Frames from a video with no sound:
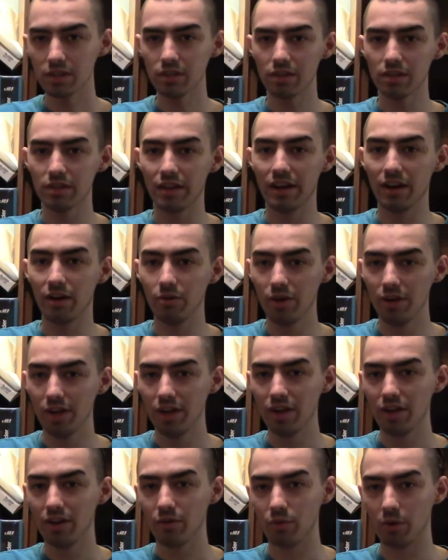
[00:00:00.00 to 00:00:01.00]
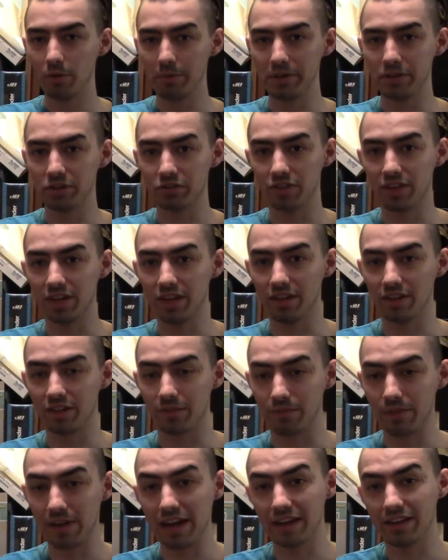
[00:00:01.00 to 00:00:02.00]
Now, one major thing is the
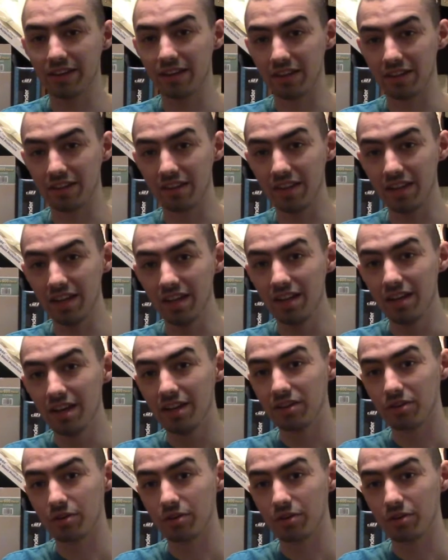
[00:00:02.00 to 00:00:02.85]
fact that the